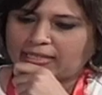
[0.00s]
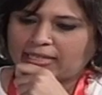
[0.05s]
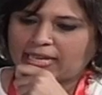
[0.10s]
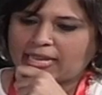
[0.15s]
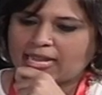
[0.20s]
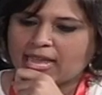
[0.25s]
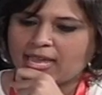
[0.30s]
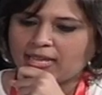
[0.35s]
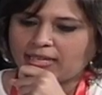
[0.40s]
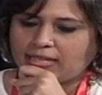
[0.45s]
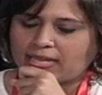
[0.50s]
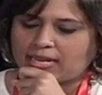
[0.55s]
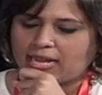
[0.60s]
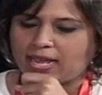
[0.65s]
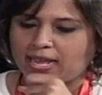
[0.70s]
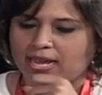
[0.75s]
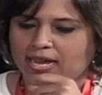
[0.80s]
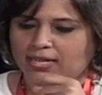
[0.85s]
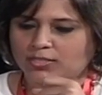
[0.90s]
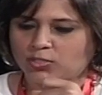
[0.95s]
can
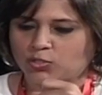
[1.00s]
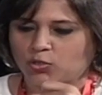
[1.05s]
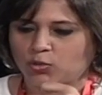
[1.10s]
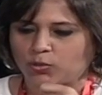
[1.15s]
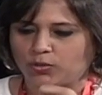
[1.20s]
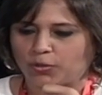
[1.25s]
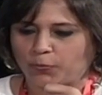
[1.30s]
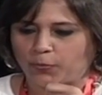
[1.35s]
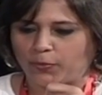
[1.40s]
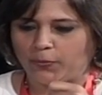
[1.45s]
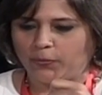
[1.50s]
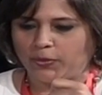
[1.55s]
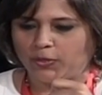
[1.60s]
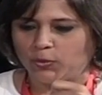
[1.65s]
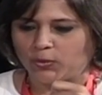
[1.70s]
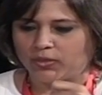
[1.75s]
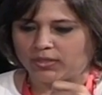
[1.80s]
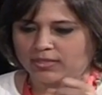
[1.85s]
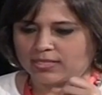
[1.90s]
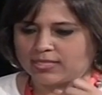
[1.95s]
I ask you that when we
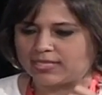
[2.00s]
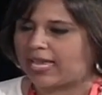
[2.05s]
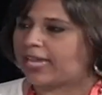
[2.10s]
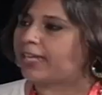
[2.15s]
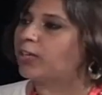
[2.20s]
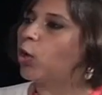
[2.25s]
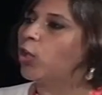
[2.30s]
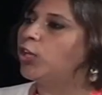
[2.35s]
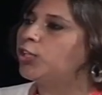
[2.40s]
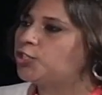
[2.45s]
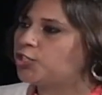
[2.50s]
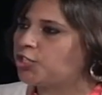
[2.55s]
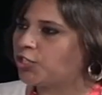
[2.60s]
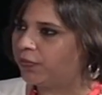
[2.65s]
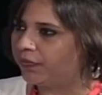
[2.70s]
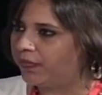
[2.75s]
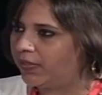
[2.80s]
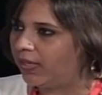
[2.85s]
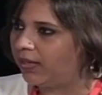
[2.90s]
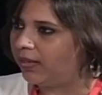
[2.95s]
look at the psychology
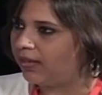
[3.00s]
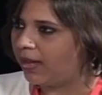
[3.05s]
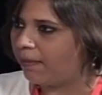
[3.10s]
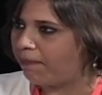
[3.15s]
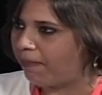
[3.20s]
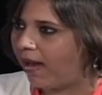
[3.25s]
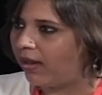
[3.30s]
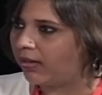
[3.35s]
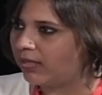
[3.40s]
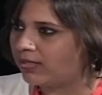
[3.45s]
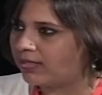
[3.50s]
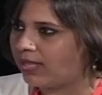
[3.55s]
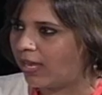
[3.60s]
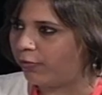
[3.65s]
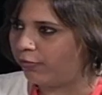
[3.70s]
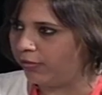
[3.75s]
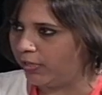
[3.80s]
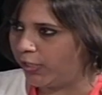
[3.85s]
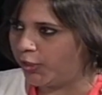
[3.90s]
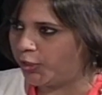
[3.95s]
of the
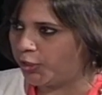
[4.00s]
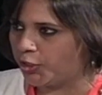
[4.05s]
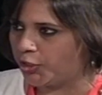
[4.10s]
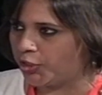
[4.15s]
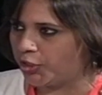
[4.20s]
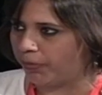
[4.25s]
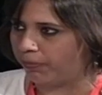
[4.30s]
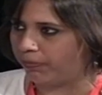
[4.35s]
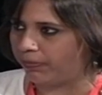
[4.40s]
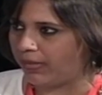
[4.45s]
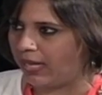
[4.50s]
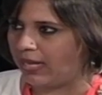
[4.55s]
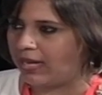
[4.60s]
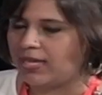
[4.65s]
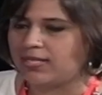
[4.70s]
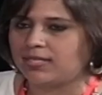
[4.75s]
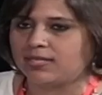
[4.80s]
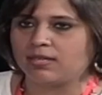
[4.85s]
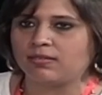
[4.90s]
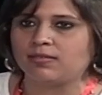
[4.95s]
India-Pakistan relationship, and
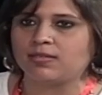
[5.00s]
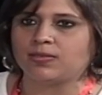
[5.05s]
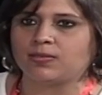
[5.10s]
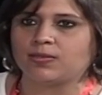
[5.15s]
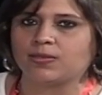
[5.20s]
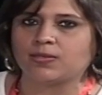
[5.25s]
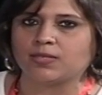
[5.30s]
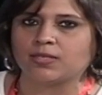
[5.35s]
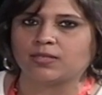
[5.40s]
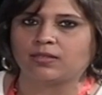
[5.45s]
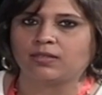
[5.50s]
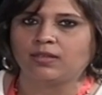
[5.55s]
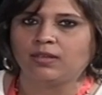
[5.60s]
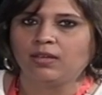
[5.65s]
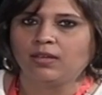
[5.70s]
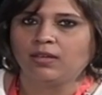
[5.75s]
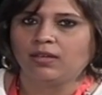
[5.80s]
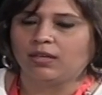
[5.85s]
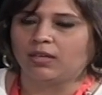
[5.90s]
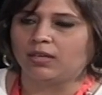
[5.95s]
I say this as a
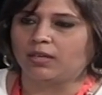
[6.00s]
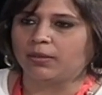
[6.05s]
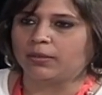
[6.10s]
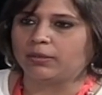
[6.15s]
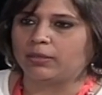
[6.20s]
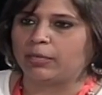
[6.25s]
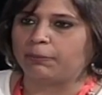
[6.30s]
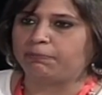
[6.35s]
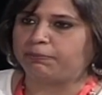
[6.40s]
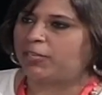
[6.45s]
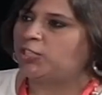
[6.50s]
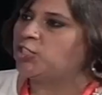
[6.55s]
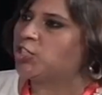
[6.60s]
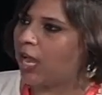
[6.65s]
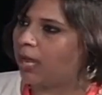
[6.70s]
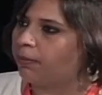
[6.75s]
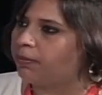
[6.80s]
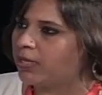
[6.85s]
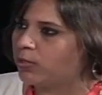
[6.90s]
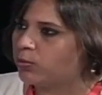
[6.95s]

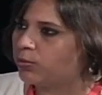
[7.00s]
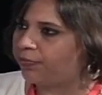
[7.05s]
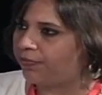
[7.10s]
Punjabi whose